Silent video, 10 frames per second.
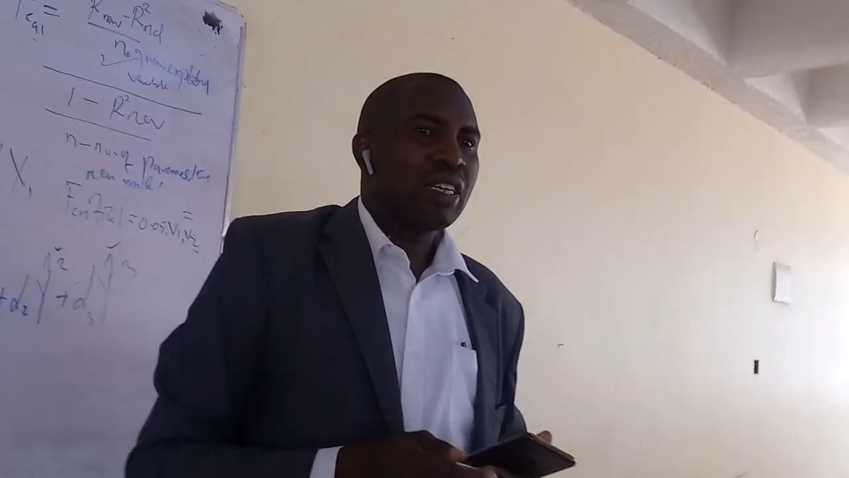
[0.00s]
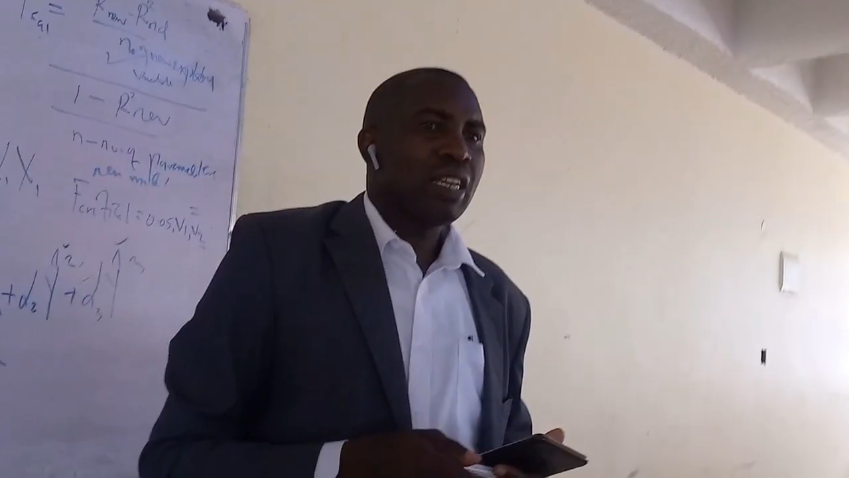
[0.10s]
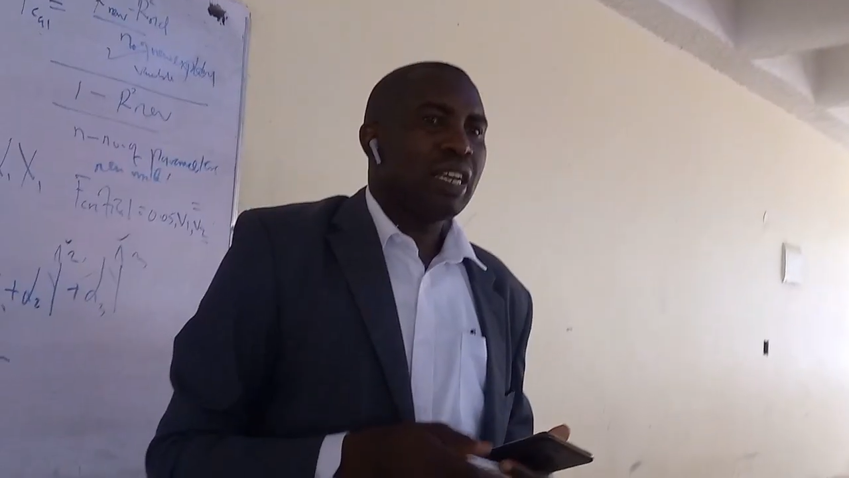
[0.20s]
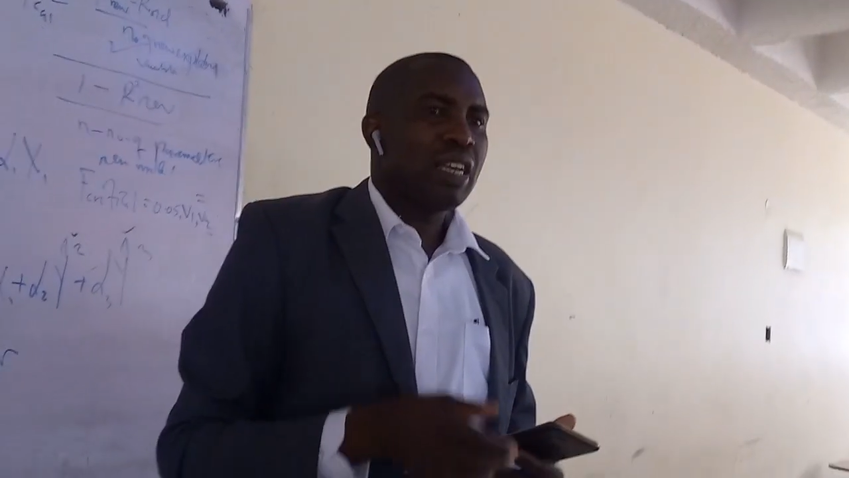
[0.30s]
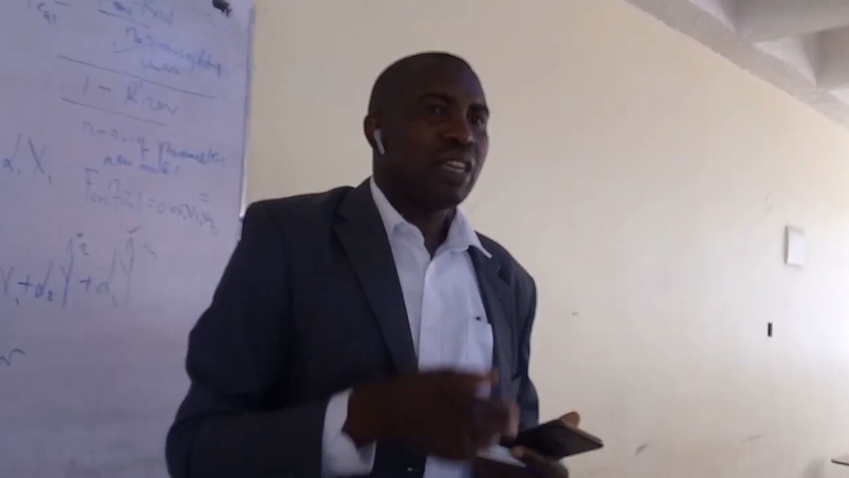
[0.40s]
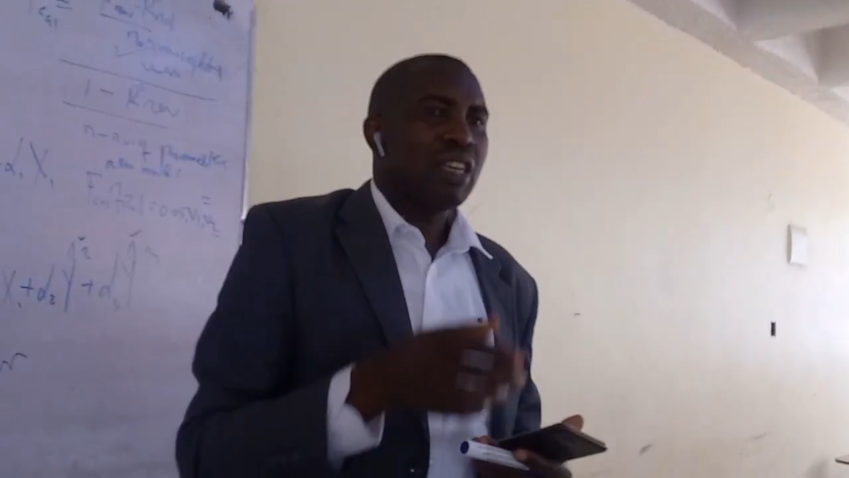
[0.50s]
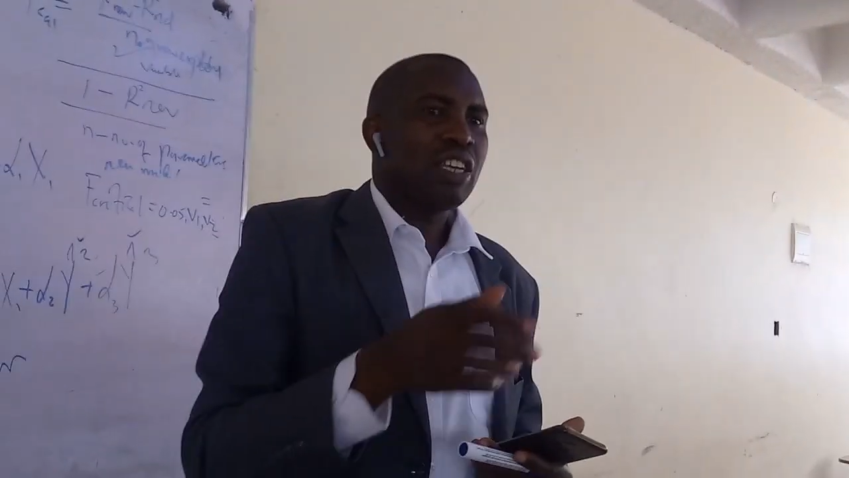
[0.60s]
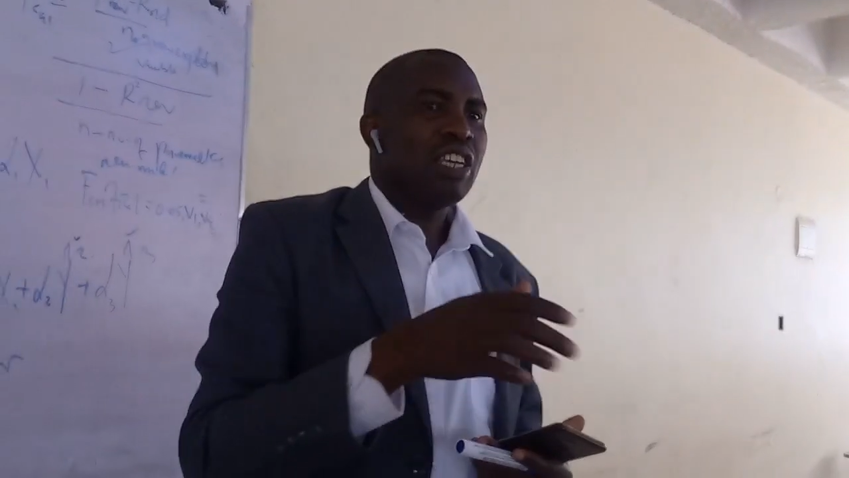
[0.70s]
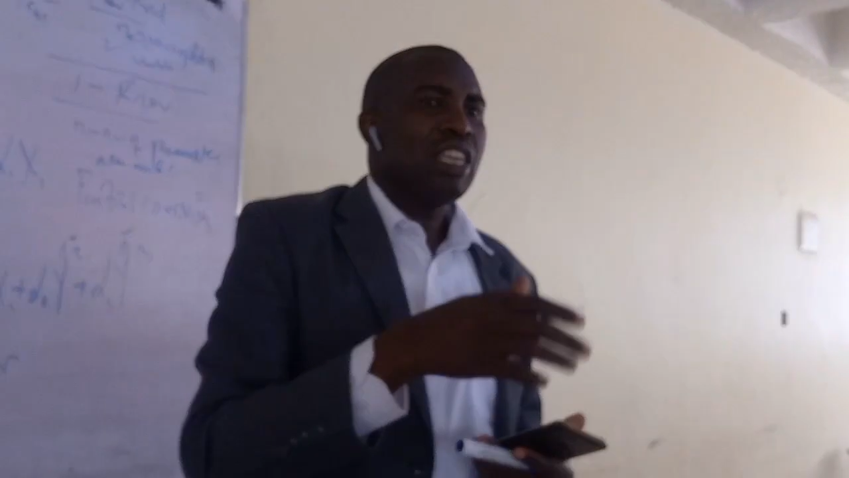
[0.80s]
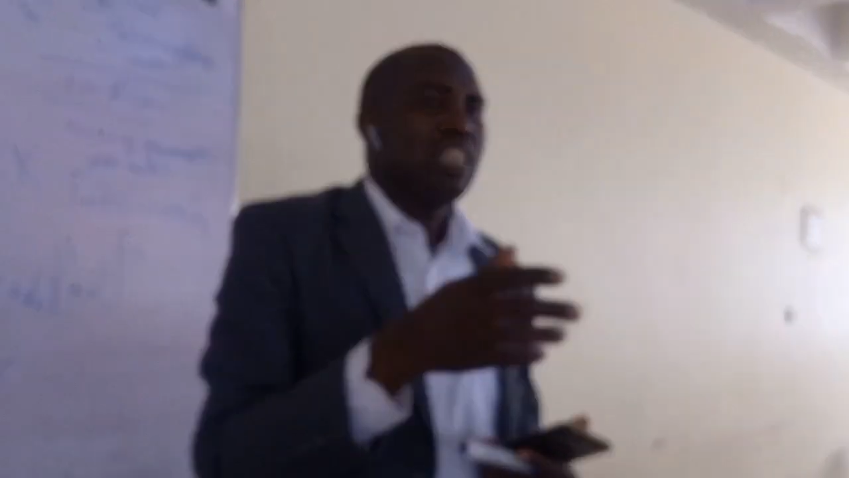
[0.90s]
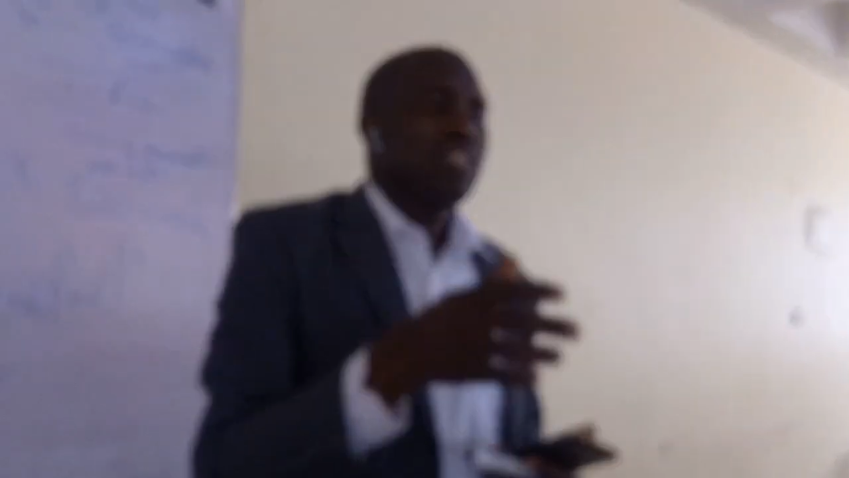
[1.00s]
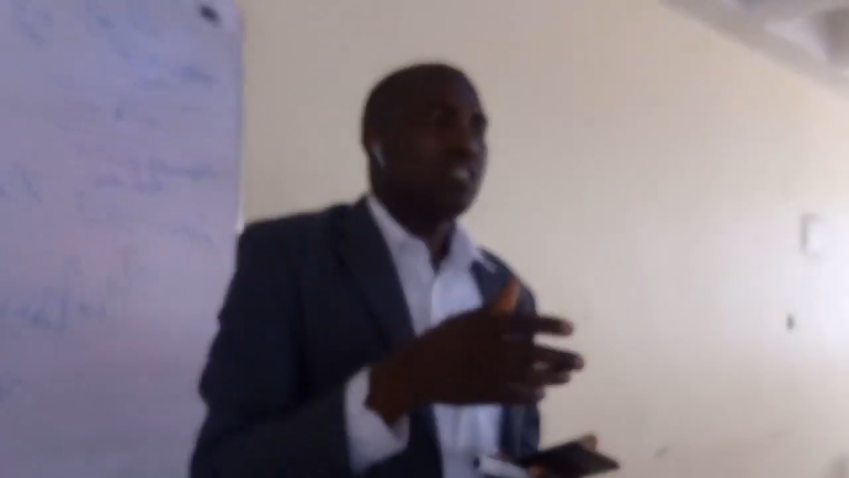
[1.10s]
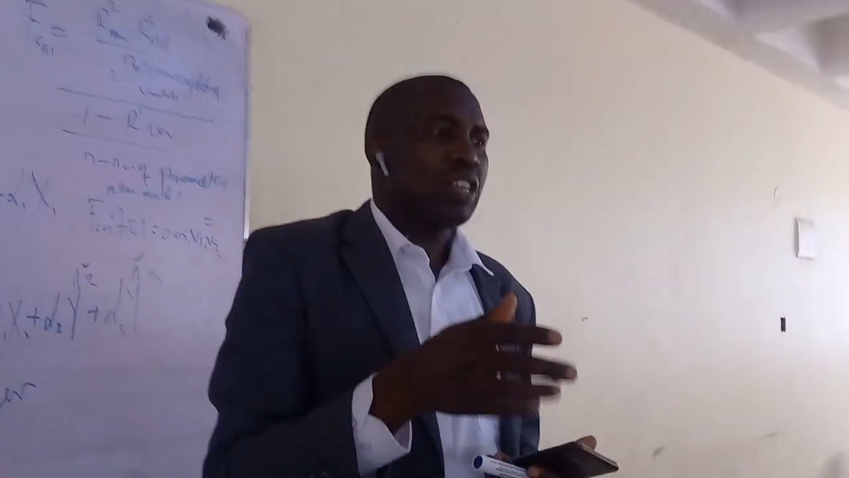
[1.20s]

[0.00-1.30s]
in Stata,